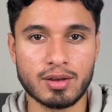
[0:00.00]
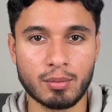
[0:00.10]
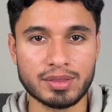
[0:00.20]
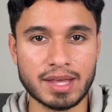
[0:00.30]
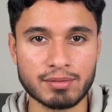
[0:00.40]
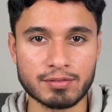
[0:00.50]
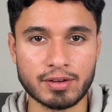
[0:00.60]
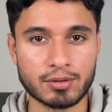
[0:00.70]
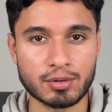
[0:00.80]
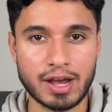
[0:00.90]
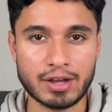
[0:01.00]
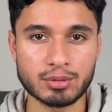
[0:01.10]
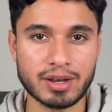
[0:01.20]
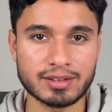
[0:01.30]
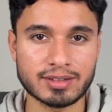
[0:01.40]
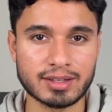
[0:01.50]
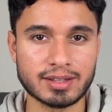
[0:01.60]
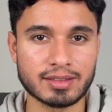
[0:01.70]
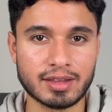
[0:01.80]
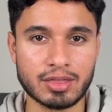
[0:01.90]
with Navy Federal, how you guys can get